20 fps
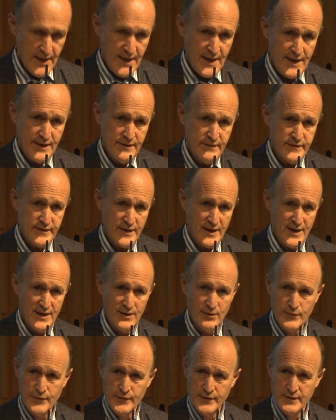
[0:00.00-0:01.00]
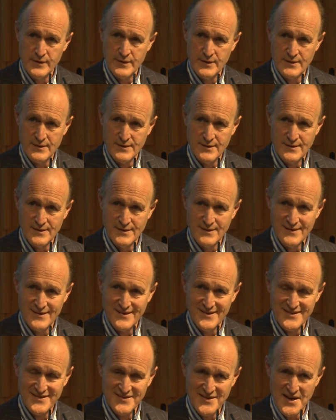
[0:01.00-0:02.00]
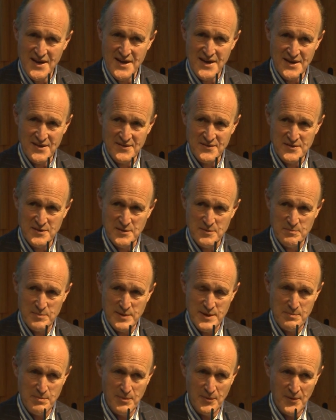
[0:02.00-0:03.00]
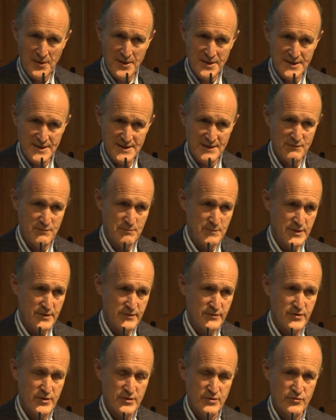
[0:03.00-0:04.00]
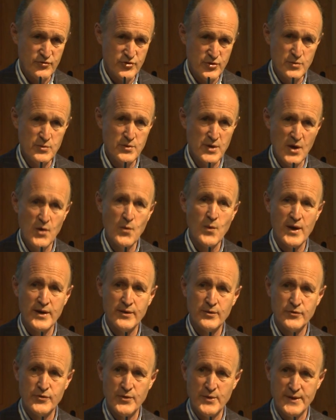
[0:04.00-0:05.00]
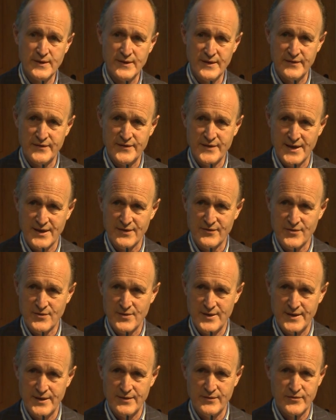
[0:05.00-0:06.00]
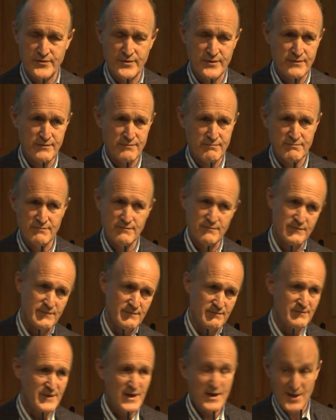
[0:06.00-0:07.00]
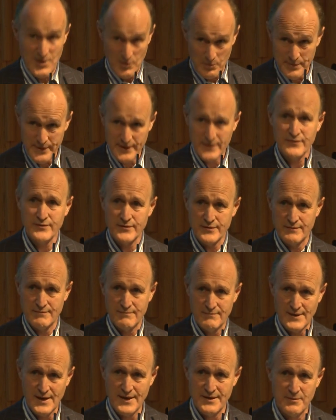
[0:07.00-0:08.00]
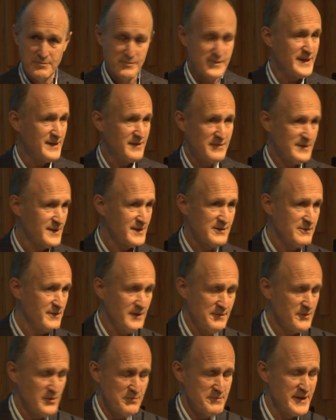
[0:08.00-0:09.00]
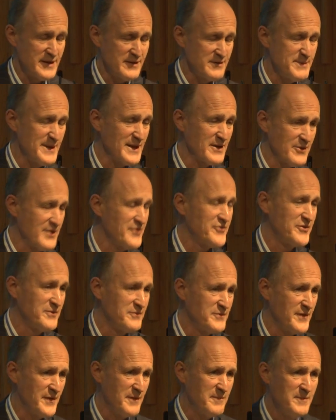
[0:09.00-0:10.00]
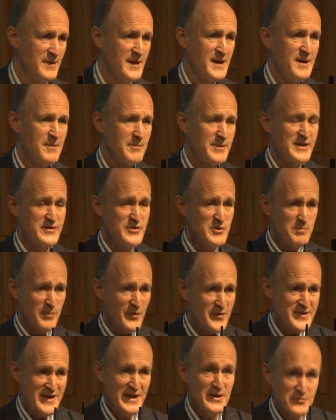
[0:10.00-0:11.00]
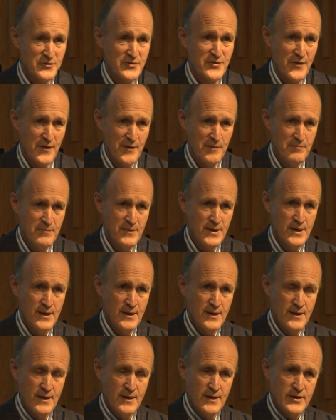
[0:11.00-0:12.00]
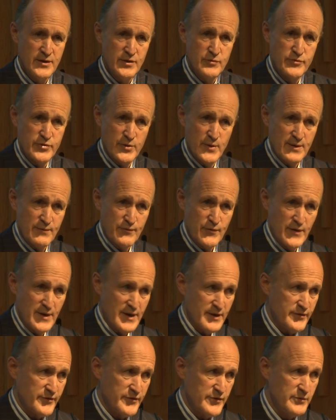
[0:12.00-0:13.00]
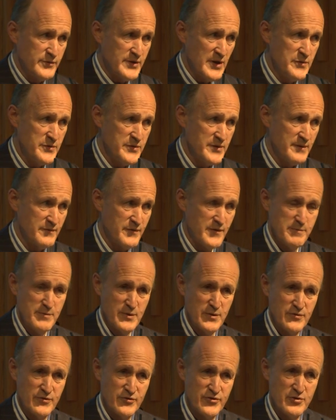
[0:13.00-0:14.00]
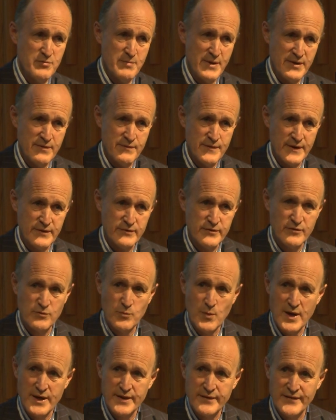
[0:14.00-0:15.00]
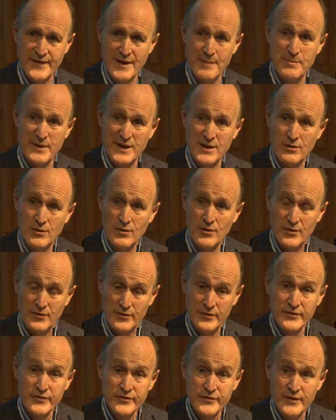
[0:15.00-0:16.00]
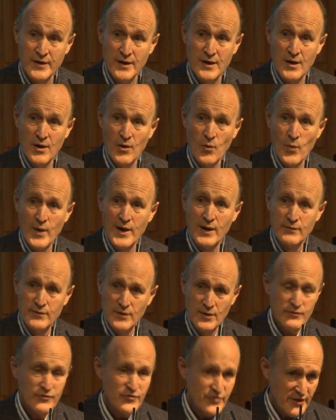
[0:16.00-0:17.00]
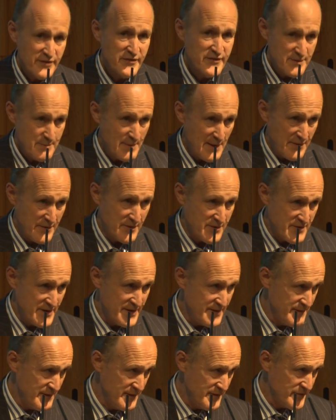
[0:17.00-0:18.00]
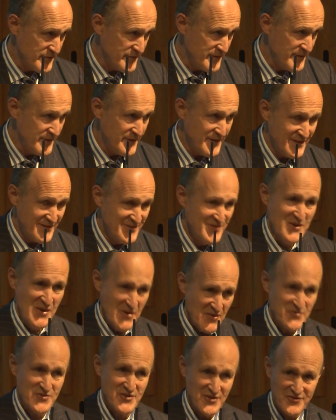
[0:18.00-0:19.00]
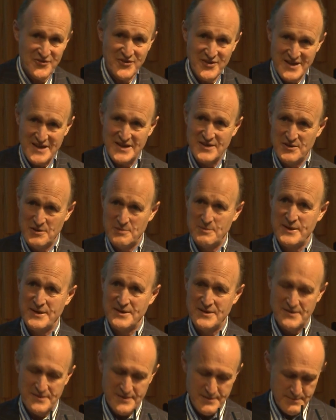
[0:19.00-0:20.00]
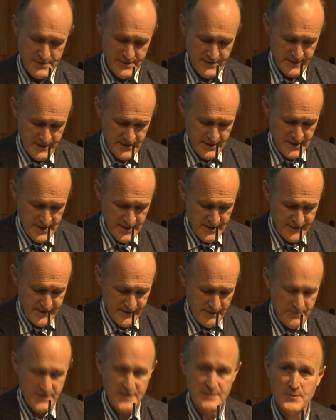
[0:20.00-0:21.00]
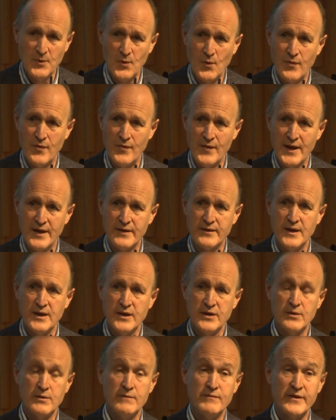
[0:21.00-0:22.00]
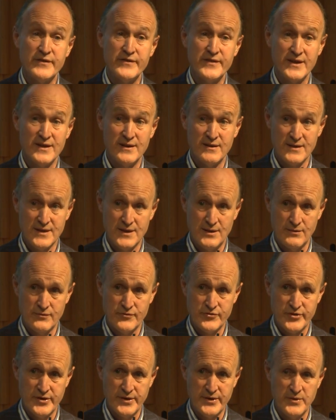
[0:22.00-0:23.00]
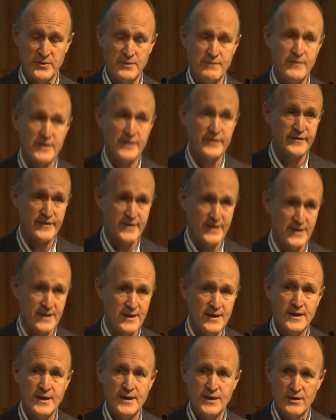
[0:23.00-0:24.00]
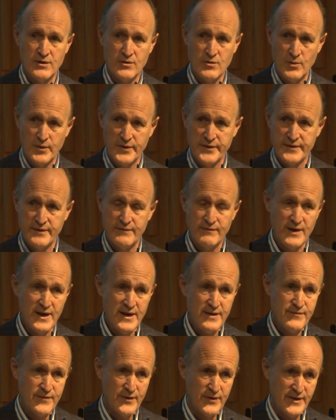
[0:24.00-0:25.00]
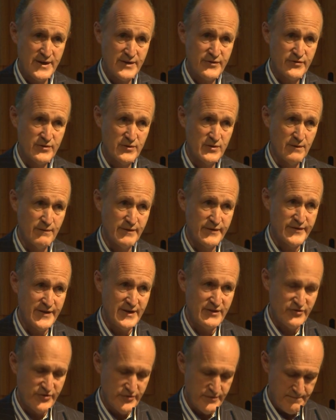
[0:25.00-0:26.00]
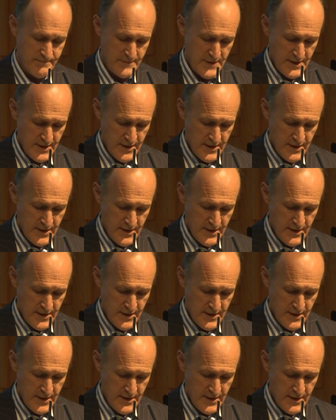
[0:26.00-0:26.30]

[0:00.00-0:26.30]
And I often say to people in government, do you know why you're doing these tax credits? And they're helping us, and I'm not meaning to be aggressive to them, but I do point out to them, you do it for us, you don't do it for the boot and shoe manufacturers. Why is that? Because we are not just about the creative industries. It is not just an economic argument. It's something more than that. You're investing in our culture. You're investing in our quality of life, our national conversation.